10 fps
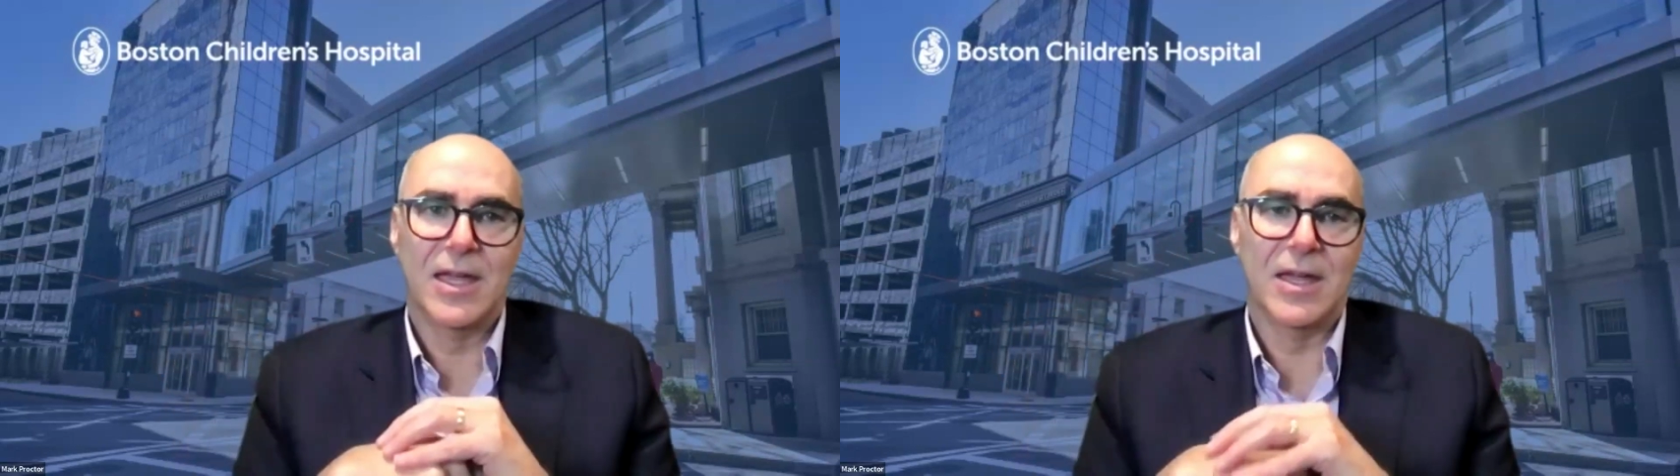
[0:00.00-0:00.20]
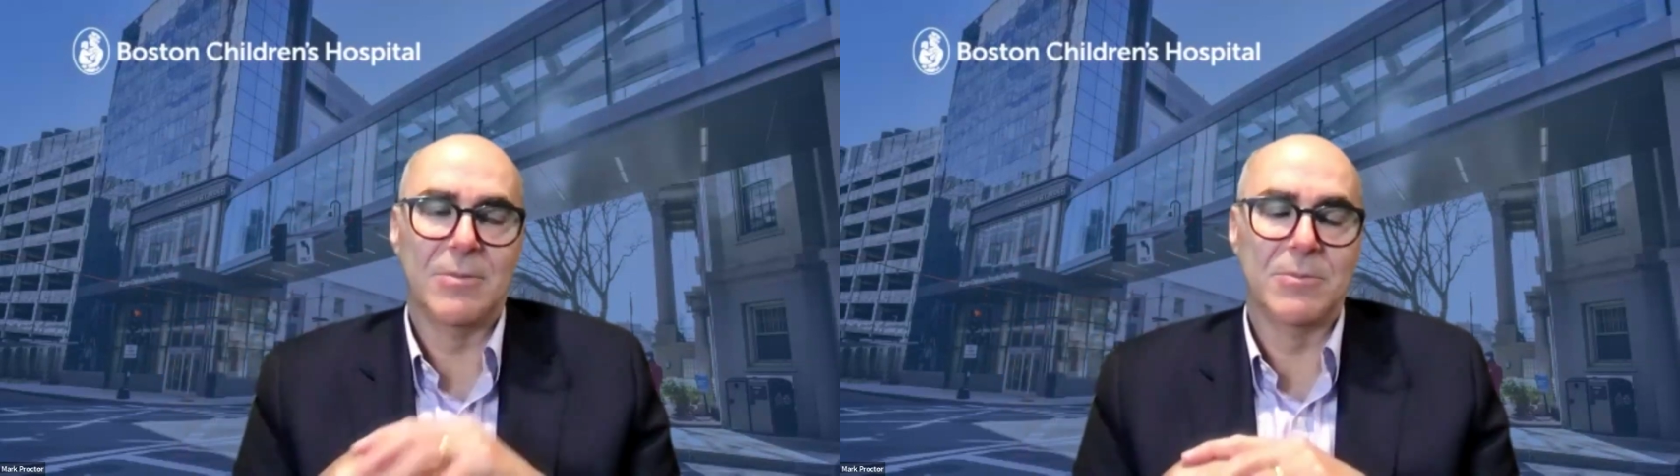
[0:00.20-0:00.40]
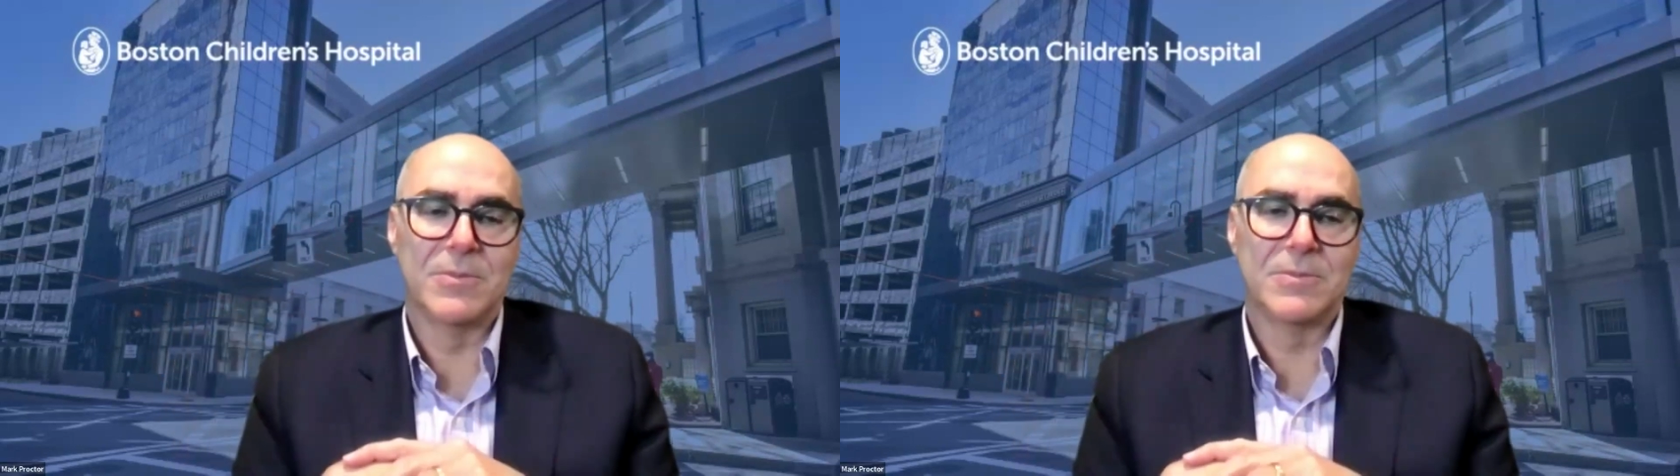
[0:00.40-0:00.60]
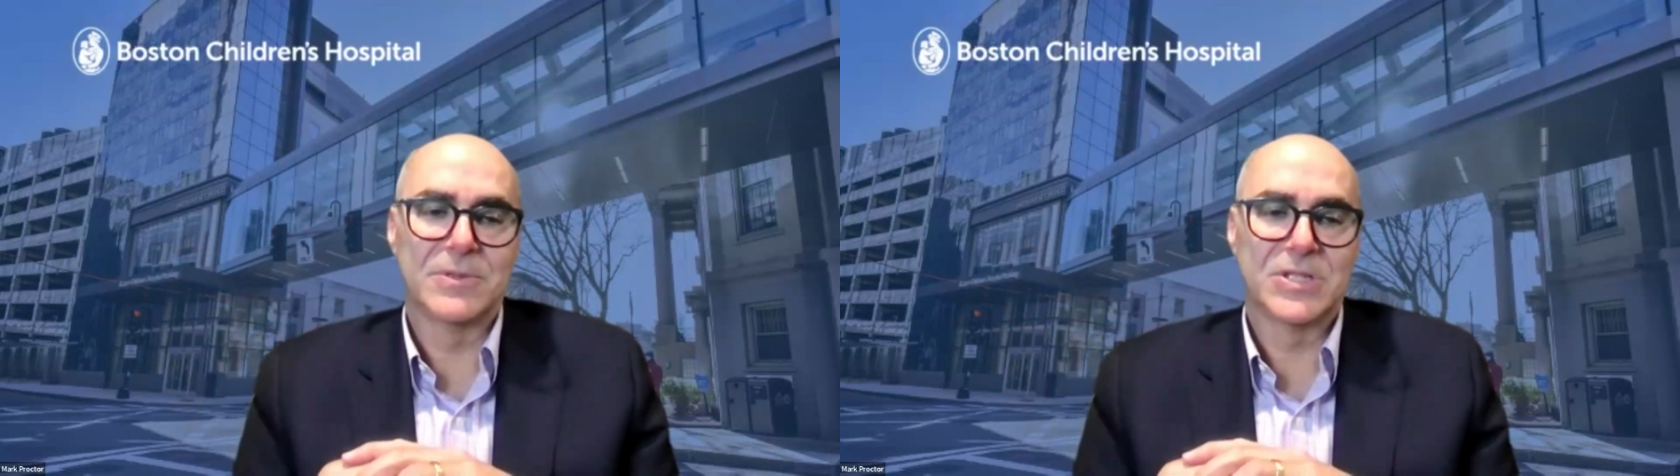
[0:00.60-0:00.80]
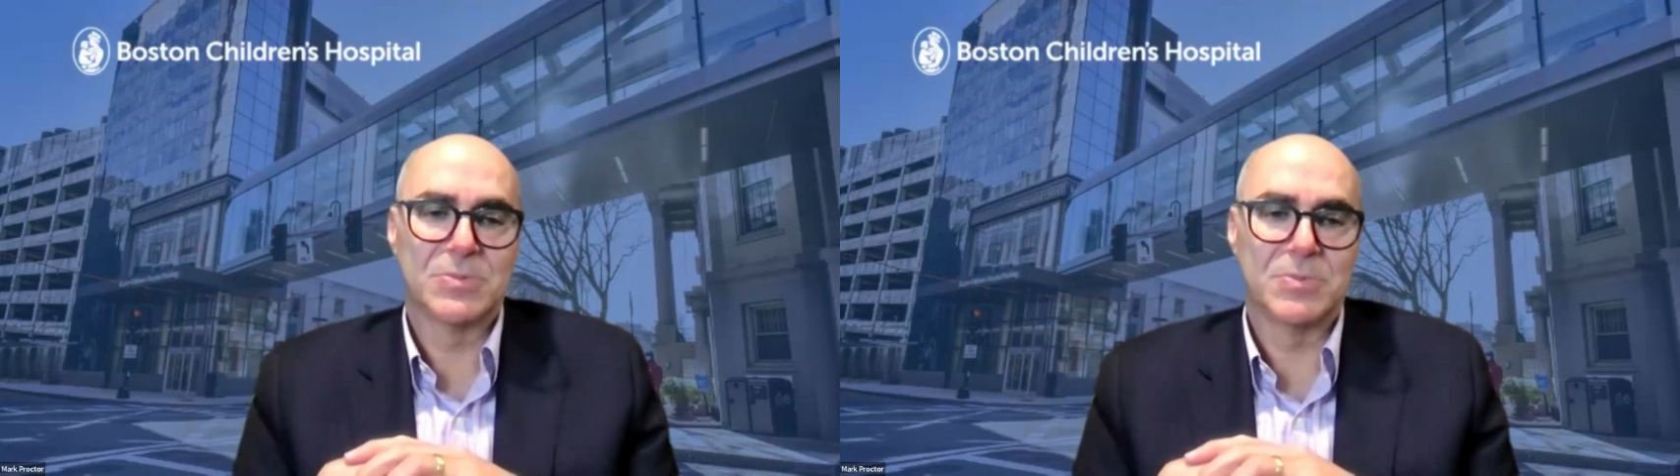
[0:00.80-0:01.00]
And
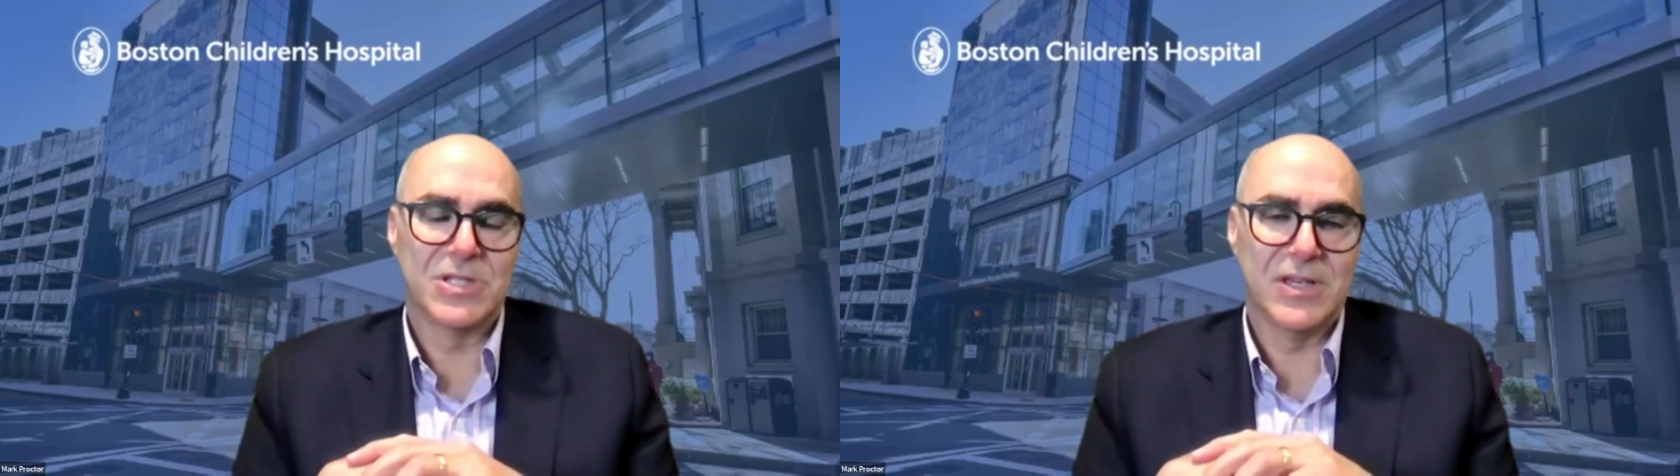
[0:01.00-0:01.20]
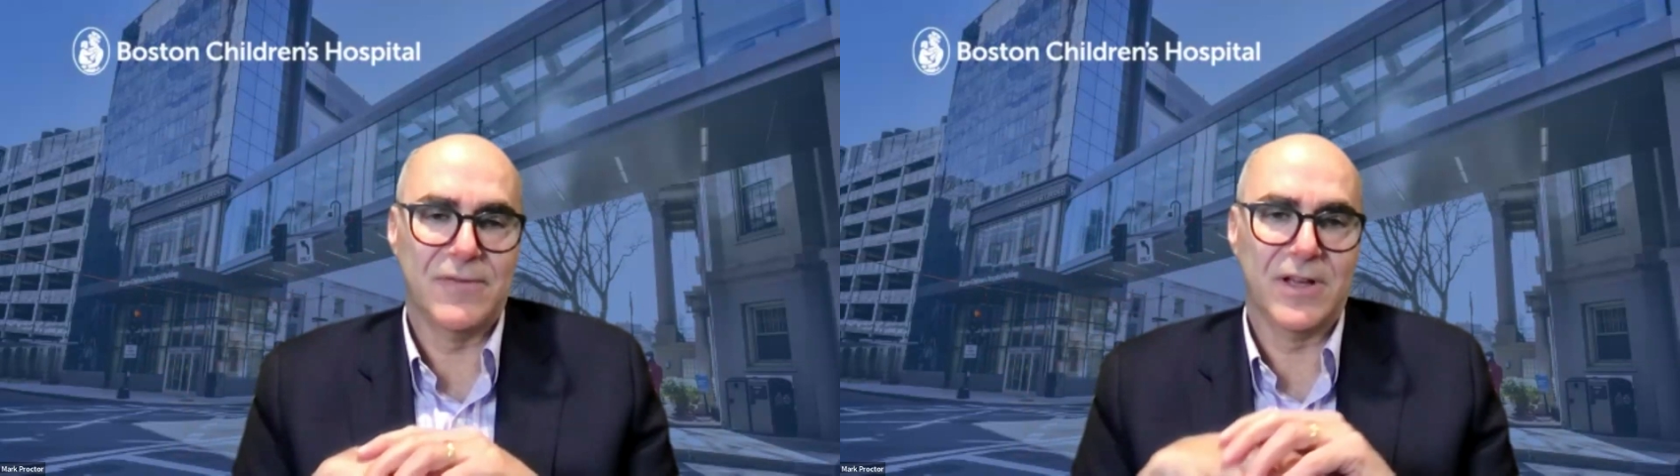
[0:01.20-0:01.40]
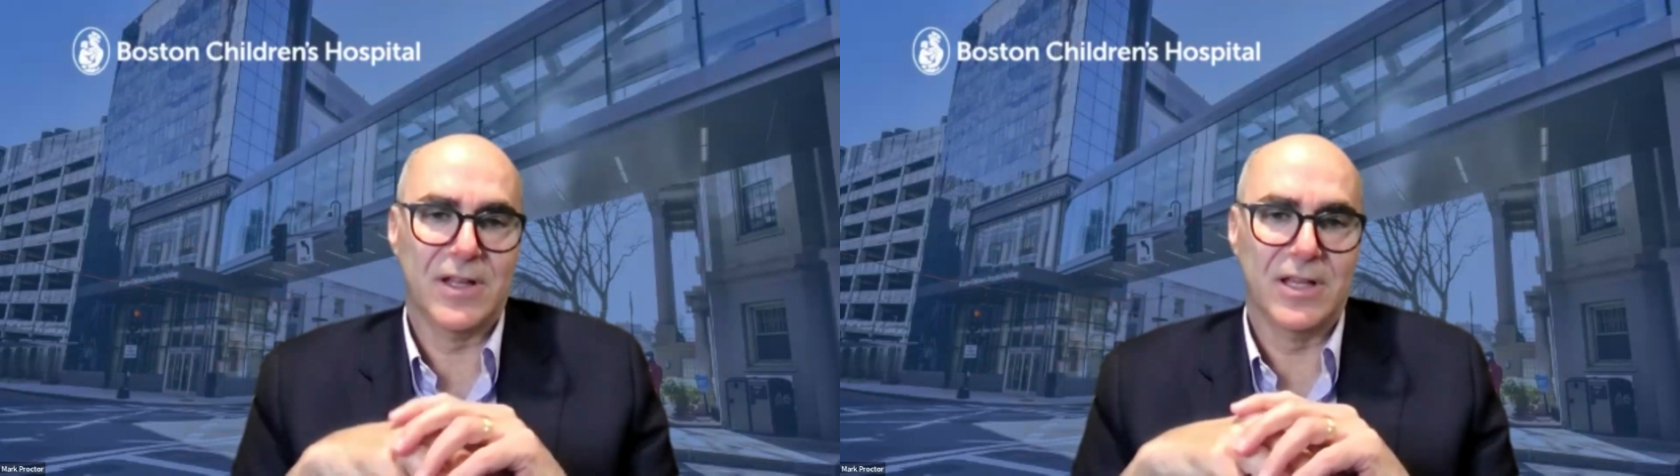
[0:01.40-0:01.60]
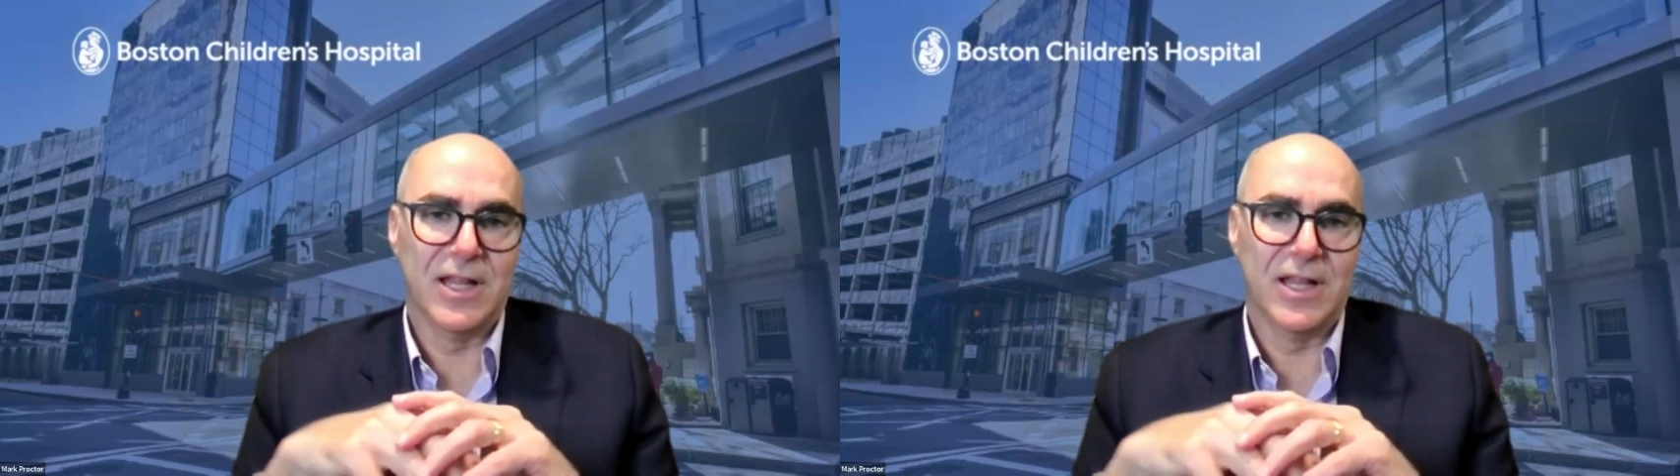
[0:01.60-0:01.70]
specifically,